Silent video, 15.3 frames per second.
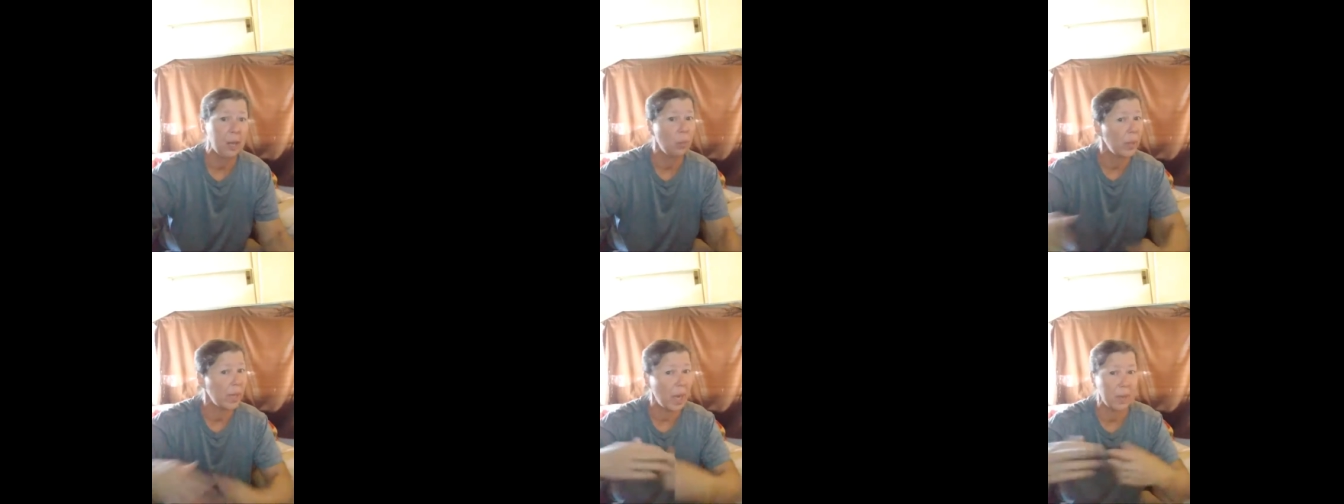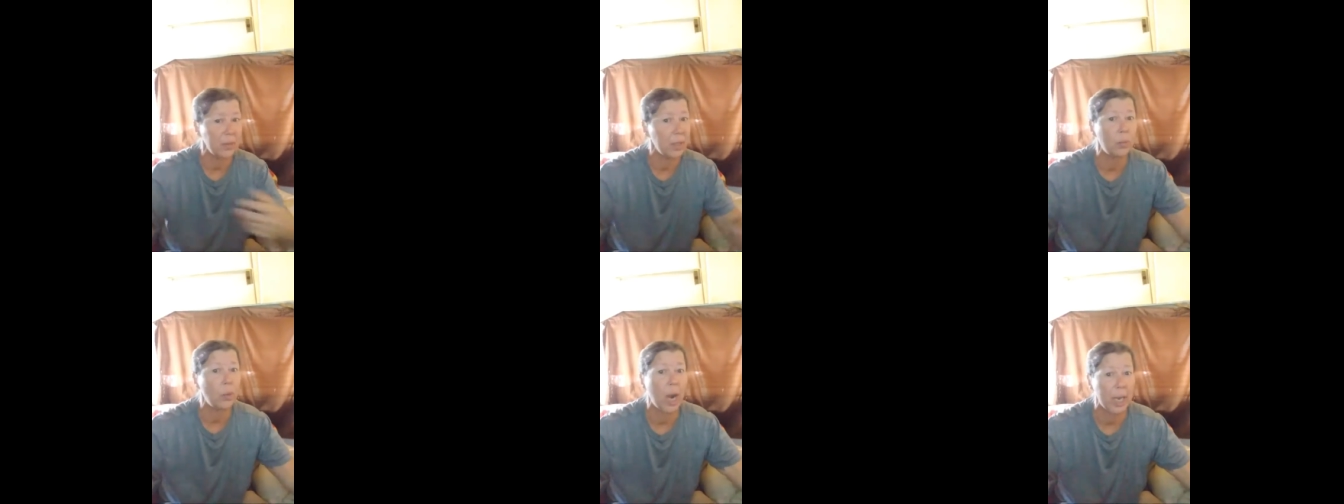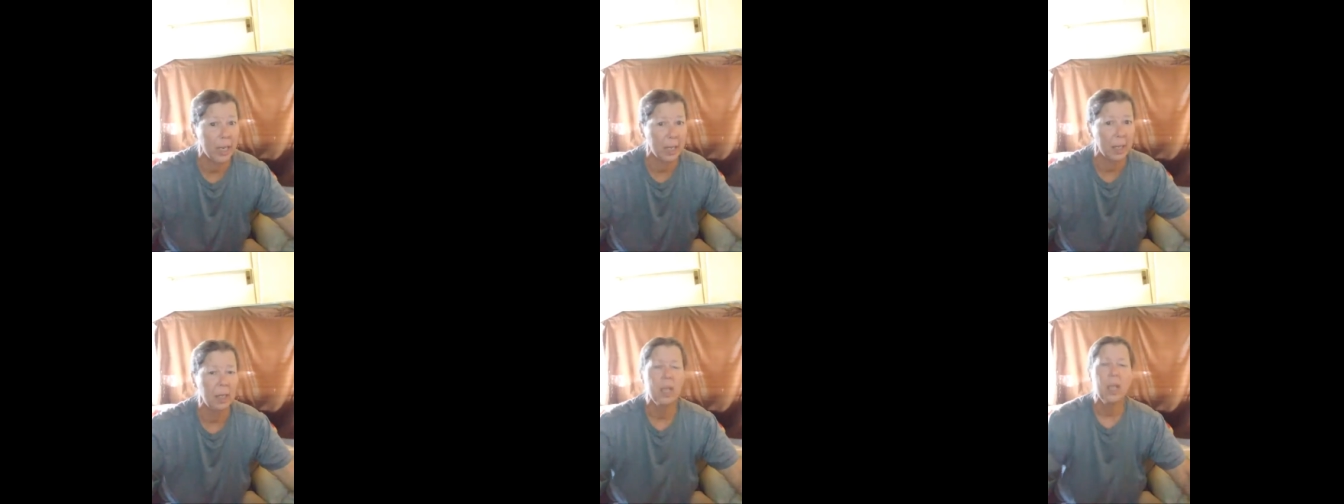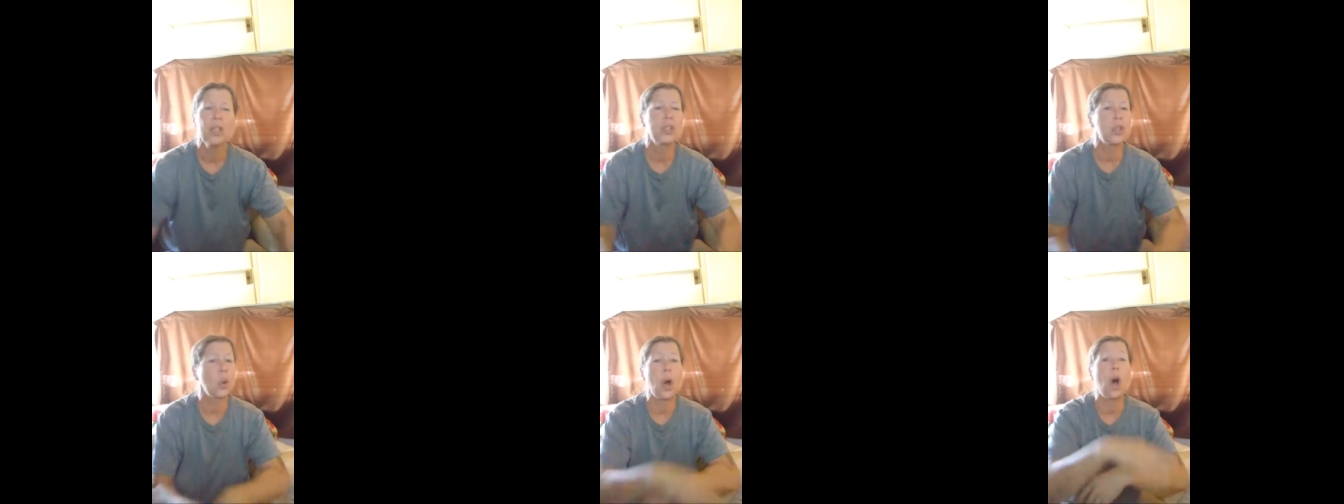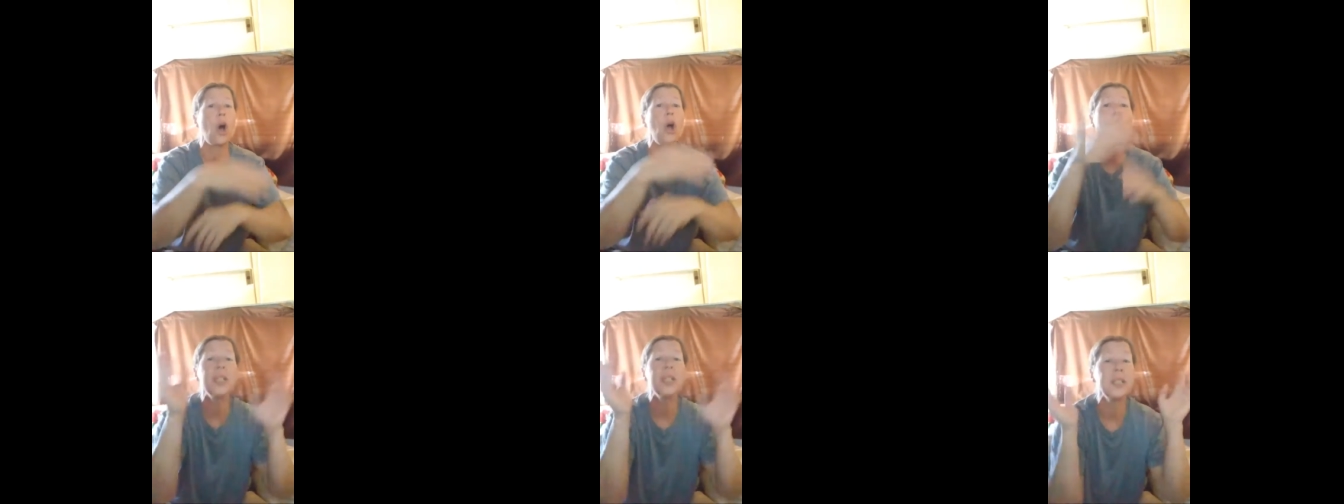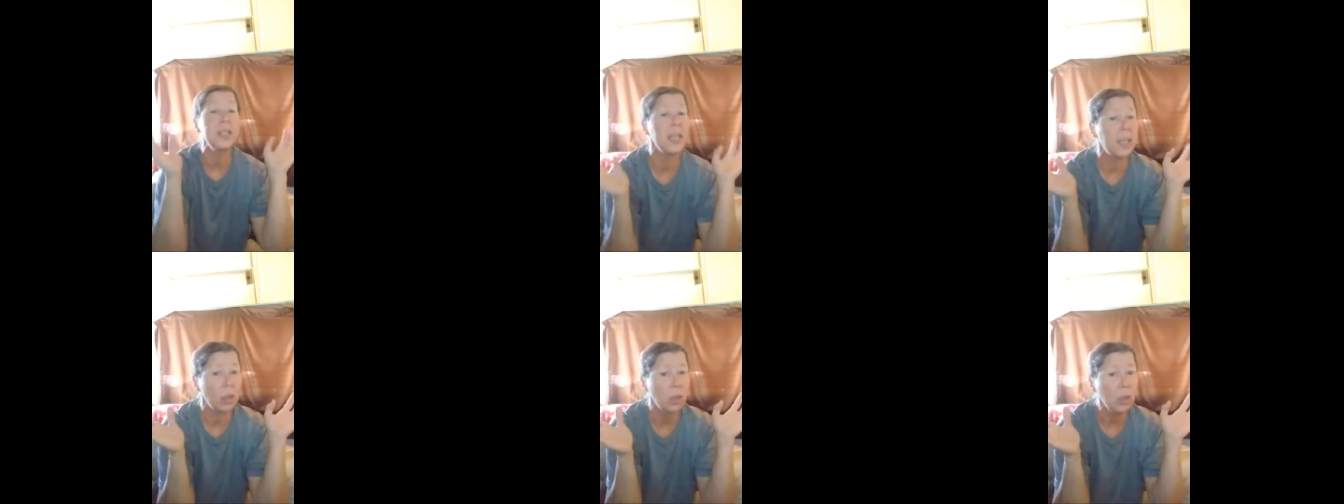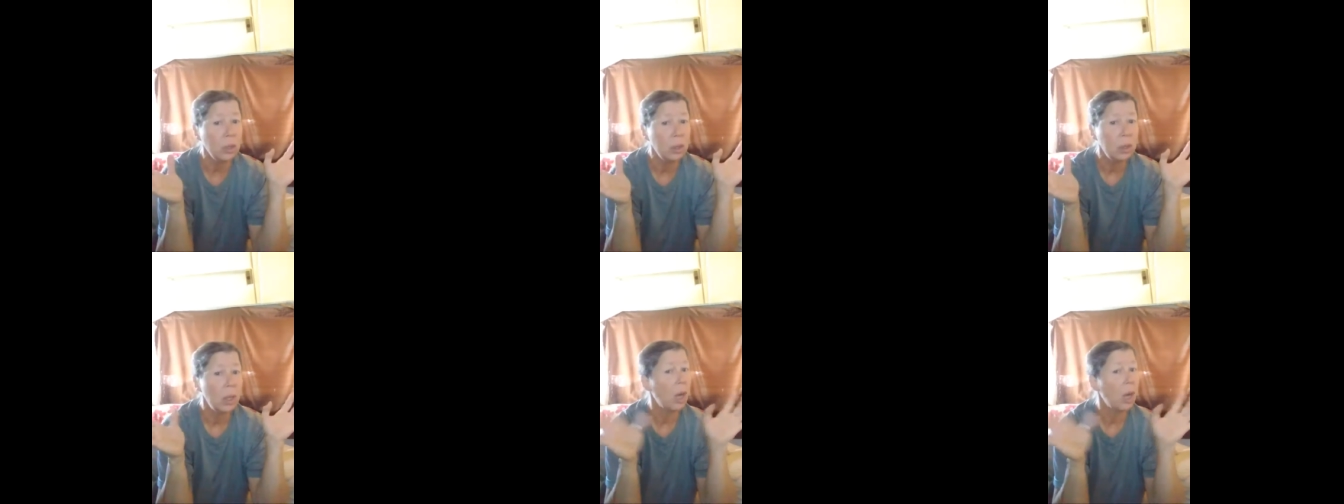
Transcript: We have it in writing. So all is legal.